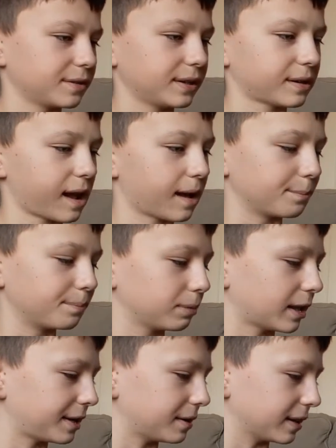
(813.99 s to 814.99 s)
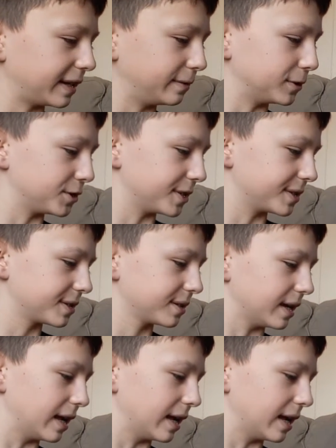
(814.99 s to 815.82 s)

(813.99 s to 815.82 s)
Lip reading: They got plenty of languages,